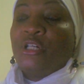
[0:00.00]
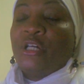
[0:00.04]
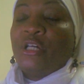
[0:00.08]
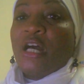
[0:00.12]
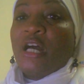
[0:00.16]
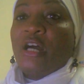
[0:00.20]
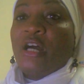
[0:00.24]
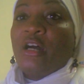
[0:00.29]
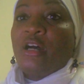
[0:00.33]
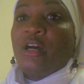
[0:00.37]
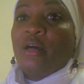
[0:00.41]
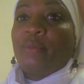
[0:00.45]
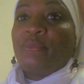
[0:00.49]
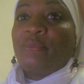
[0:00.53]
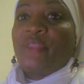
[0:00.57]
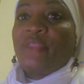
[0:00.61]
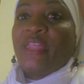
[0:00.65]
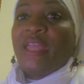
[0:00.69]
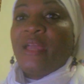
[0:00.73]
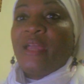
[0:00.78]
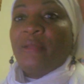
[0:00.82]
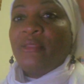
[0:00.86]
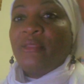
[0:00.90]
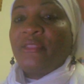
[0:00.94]

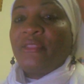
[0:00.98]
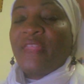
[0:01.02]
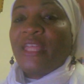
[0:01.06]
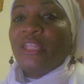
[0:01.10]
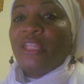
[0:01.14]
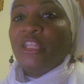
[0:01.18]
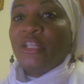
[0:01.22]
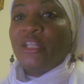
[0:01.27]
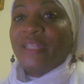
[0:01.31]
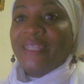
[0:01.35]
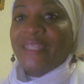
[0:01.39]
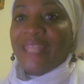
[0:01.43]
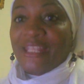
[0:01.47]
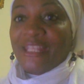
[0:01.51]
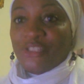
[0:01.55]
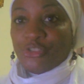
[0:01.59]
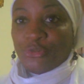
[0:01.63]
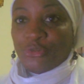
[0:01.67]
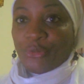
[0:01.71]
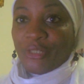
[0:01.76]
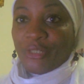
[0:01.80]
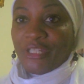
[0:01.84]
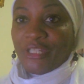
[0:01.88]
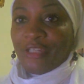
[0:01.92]
they're looking at
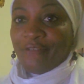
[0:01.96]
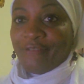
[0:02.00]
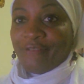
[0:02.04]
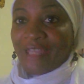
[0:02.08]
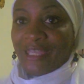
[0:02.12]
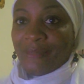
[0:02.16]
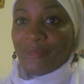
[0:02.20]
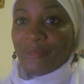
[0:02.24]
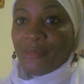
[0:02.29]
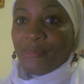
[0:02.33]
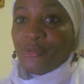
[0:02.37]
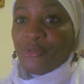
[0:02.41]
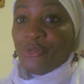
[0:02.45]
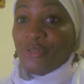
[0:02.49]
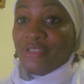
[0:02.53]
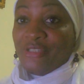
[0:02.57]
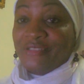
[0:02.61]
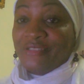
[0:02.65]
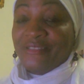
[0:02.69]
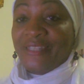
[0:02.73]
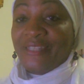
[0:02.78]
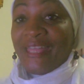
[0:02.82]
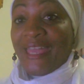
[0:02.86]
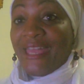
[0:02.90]
Saudi Arabia, because
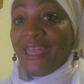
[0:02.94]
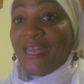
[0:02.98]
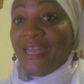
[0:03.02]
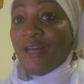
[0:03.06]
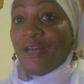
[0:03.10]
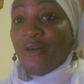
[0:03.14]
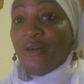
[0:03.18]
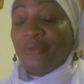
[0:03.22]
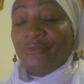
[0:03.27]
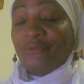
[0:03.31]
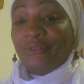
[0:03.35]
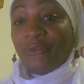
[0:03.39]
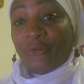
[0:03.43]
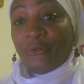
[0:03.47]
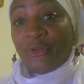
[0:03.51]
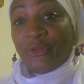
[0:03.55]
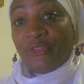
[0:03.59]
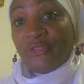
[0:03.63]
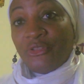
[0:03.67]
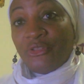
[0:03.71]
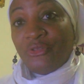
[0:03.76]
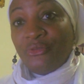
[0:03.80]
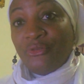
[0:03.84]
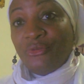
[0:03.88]
now on
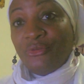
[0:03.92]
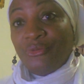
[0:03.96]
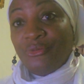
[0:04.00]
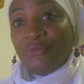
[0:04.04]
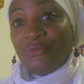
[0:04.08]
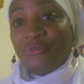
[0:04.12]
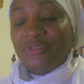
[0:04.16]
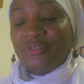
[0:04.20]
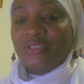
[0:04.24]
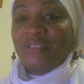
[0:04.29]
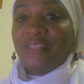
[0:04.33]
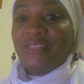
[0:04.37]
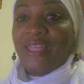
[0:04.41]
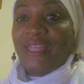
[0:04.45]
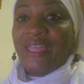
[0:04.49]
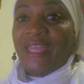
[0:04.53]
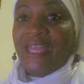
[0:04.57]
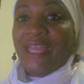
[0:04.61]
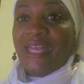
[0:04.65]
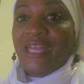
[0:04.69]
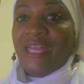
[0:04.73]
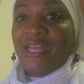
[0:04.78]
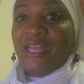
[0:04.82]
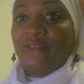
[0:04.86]
the news they
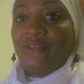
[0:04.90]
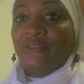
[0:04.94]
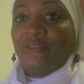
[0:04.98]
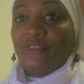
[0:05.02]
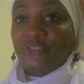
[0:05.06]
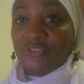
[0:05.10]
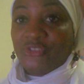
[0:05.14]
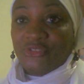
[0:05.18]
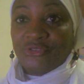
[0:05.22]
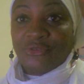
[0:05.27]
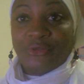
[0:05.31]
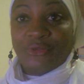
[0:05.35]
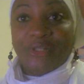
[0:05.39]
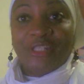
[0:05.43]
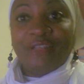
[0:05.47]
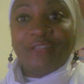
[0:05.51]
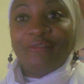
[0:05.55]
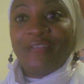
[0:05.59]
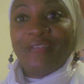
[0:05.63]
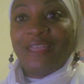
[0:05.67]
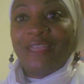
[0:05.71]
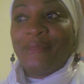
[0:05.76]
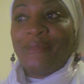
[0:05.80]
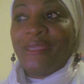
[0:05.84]
have Saudi
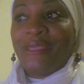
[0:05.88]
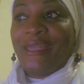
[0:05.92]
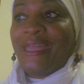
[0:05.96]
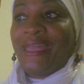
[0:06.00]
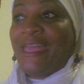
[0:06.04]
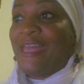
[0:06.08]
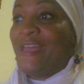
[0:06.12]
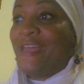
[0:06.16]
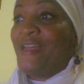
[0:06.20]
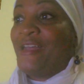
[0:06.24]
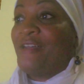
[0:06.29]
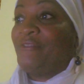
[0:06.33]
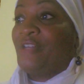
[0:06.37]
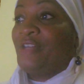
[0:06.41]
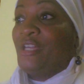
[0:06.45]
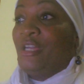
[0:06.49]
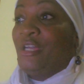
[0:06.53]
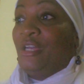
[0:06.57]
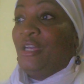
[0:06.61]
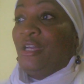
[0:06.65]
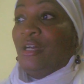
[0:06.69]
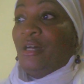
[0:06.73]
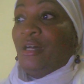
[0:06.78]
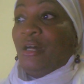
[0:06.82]
Arabia have
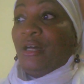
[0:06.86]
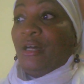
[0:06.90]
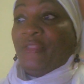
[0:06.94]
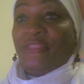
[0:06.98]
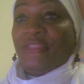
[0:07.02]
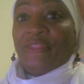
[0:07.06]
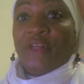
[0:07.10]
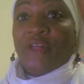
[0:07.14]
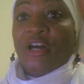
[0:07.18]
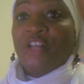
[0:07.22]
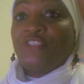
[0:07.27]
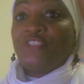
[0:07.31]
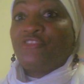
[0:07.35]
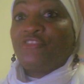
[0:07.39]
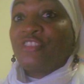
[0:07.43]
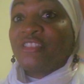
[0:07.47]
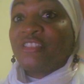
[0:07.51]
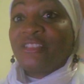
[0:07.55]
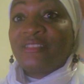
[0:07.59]
hundreds